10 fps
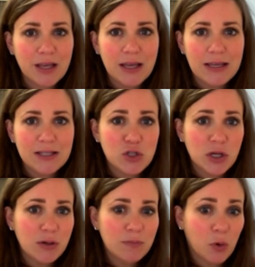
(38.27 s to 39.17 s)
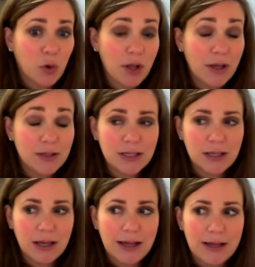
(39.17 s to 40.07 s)
is so important.
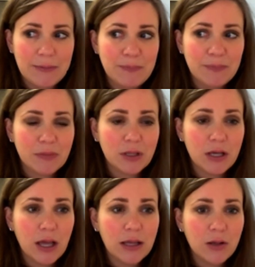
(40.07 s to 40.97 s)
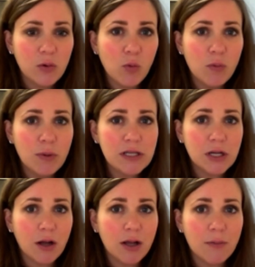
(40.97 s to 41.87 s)
When we
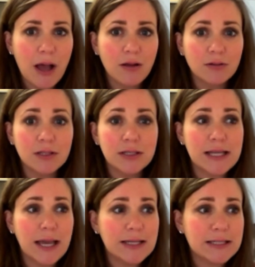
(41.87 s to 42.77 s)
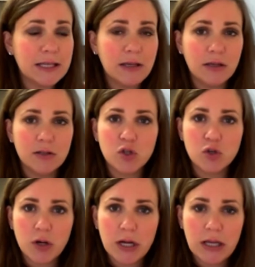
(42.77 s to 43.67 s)
talk about testing and
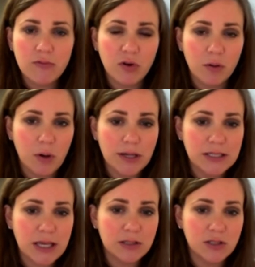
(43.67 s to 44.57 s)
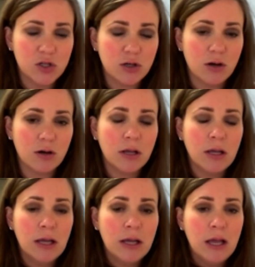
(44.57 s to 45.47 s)
screening for breast cancer,
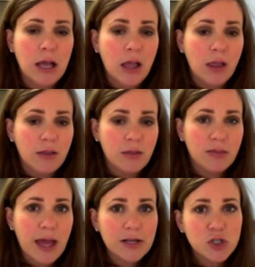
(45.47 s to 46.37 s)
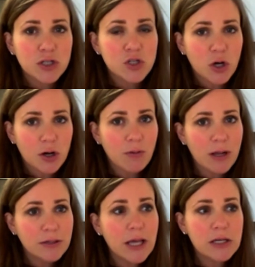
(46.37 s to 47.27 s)
that should start
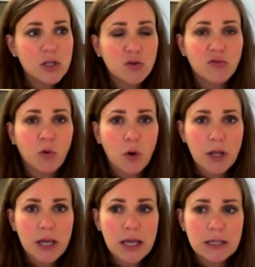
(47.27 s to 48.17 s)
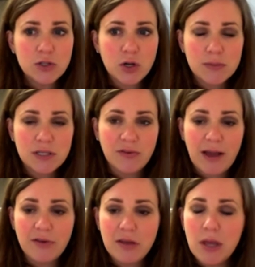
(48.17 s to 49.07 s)
around age 40 in terms of
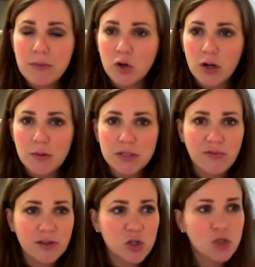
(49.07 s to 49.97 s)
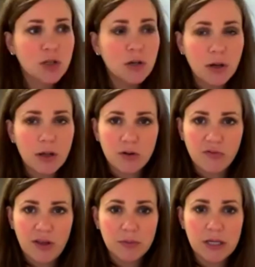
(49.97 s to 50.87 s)
having mammograms if there's no other
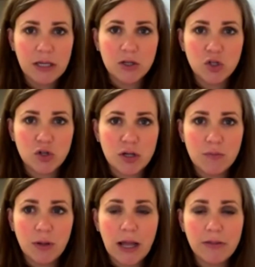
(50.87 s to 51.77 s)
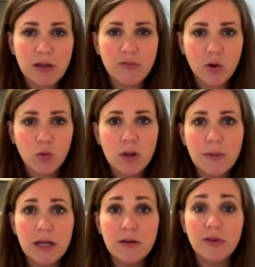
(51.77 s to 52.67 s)
family history. But I think for
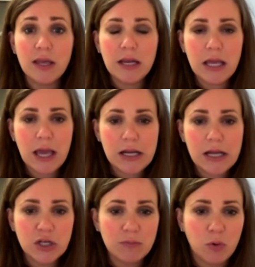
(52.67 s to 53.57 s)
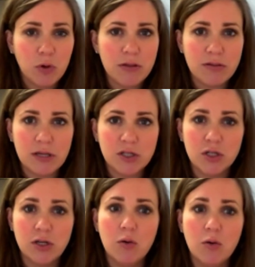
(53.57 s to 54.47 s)
women of any age, important things to
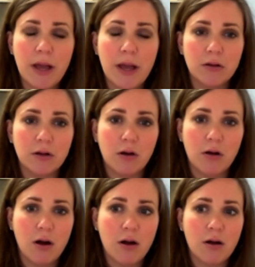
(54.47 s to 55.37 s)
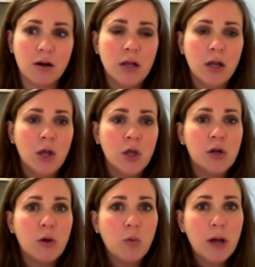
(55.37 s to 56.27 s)
know about are,
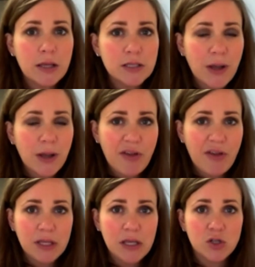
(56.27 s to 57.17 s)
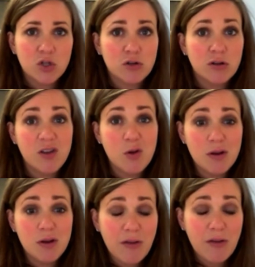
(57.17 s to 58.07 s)
what is my family history? Who
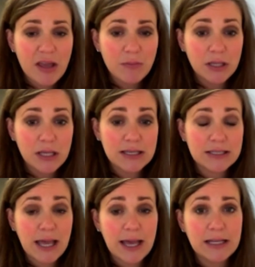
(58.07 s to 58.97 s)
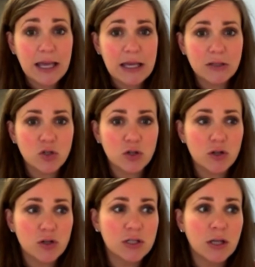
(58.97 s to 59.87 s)
in my family has had
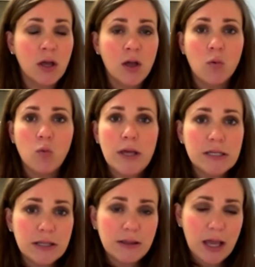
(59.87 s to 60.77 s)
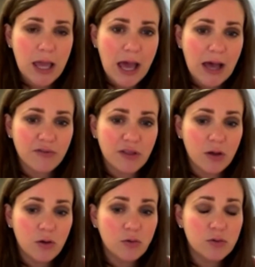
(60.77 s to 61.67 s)
cancers? When did they have
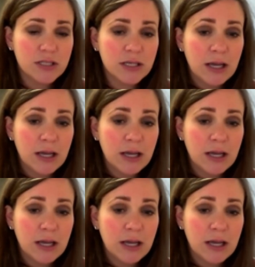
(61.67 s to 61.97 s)
those?